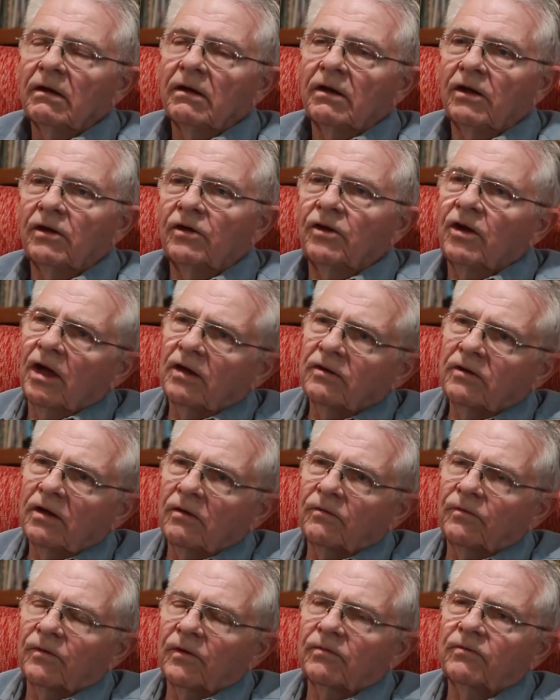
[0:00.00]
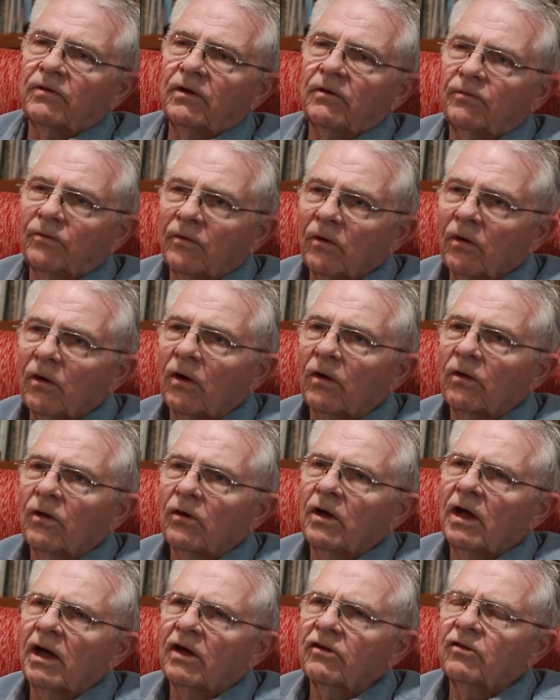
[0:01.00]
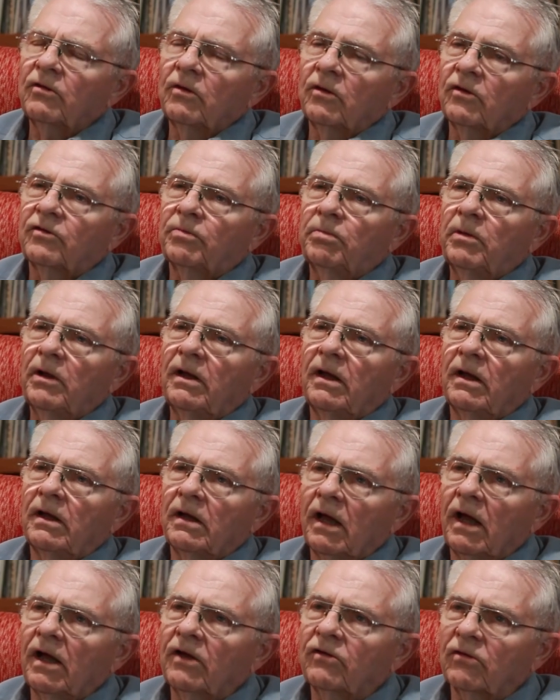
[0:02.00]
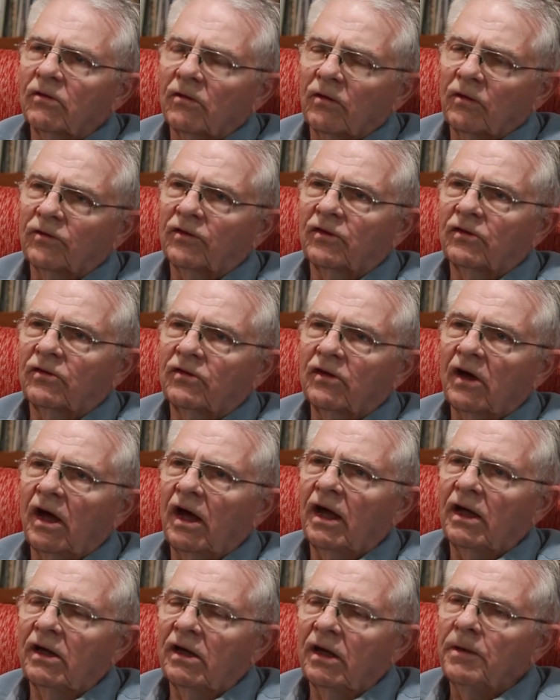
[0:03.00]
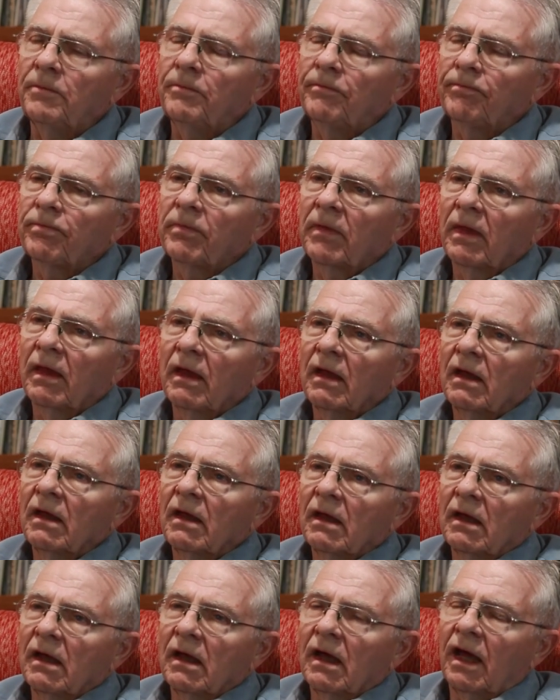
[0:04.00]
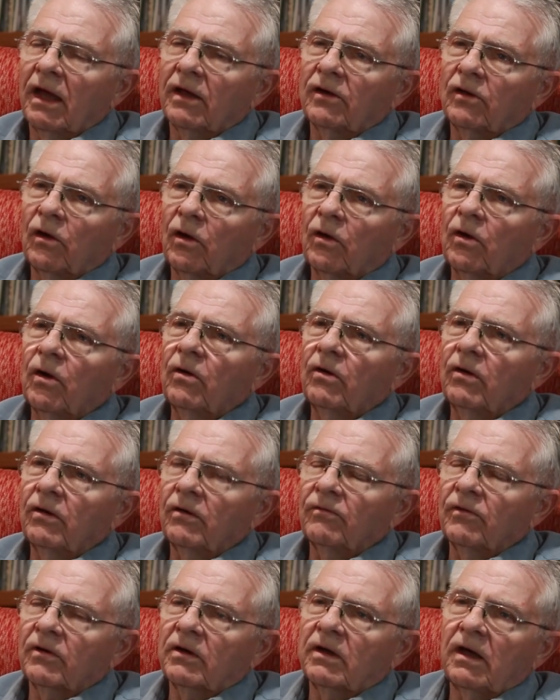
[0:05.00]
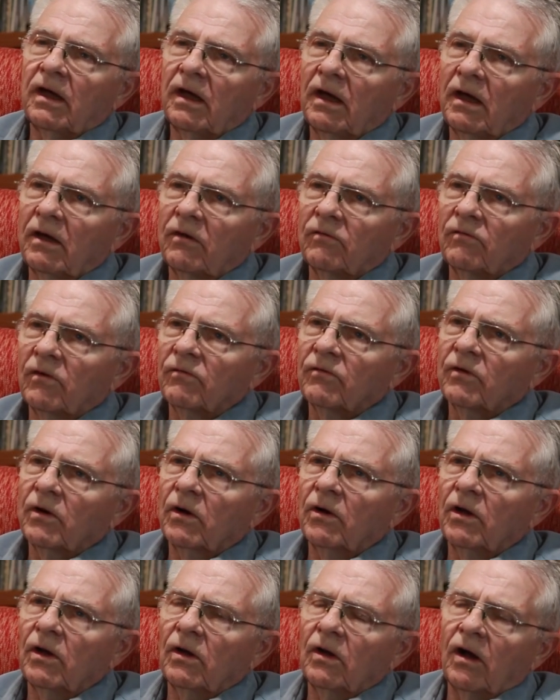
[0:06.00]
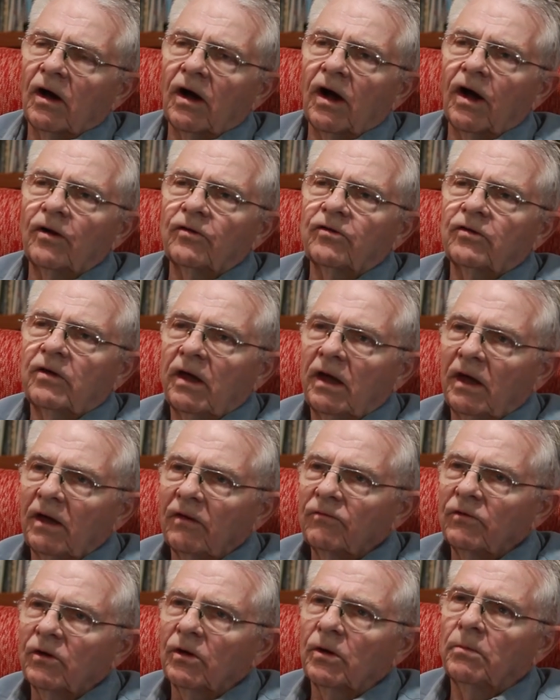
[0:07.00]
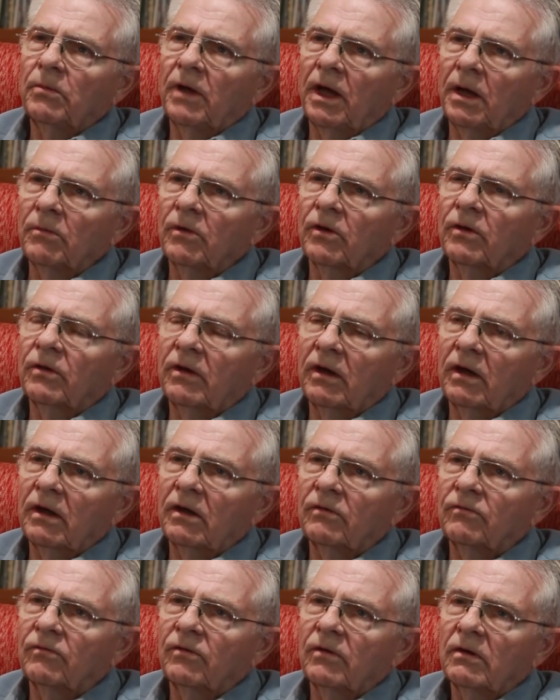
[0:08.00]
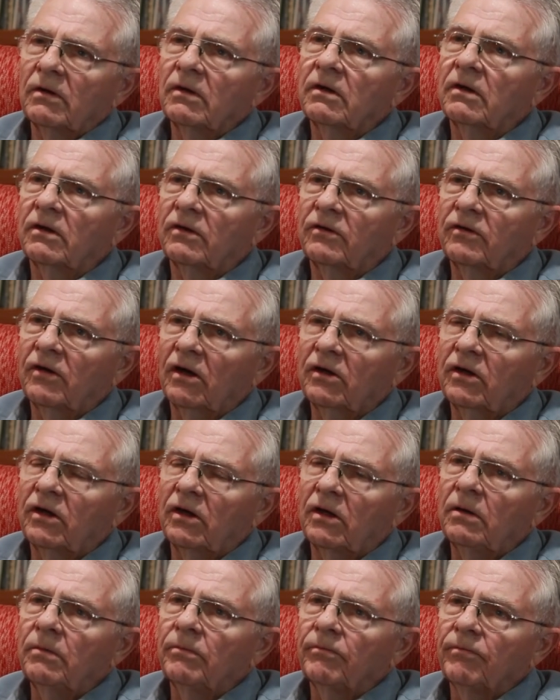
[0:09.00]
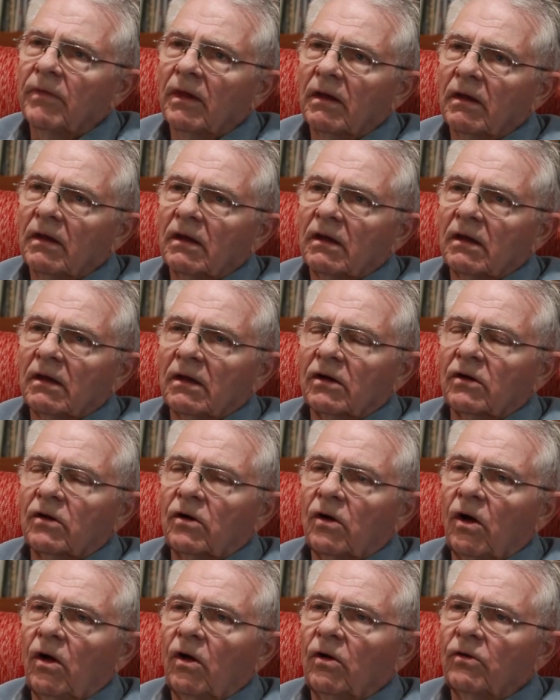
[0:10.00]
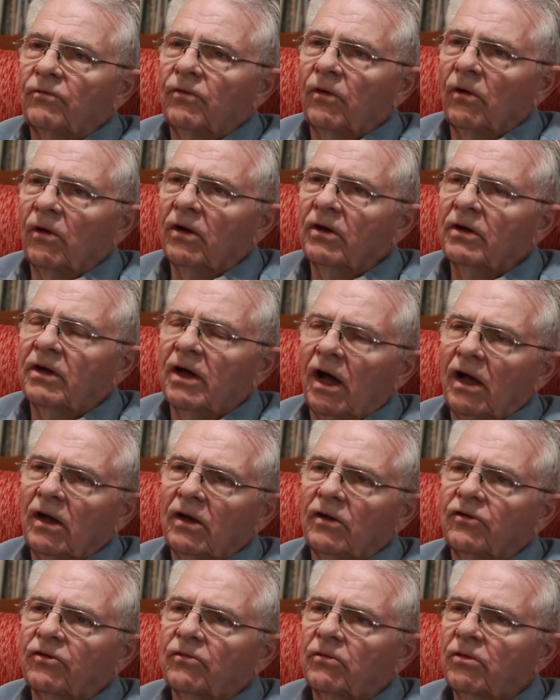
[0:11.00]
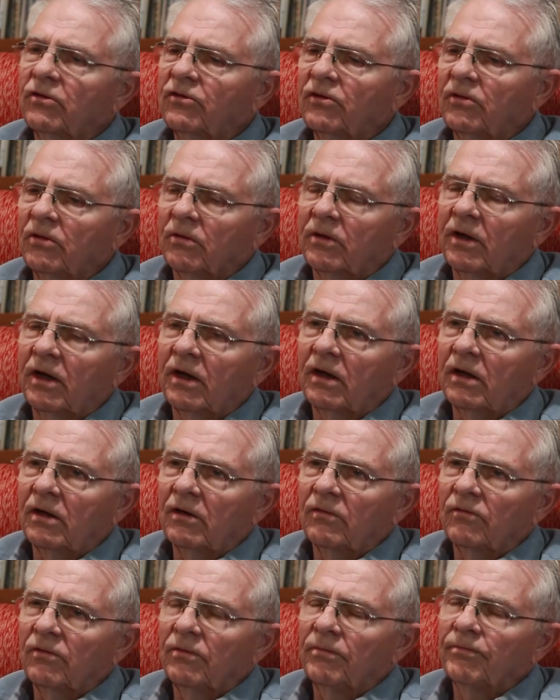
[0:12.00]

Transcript: In 1954, the National Speleological Society had learned of a cave, a very large cave near Mammoth Cave, Kentucky, called Floyd Collins Crystal Cave.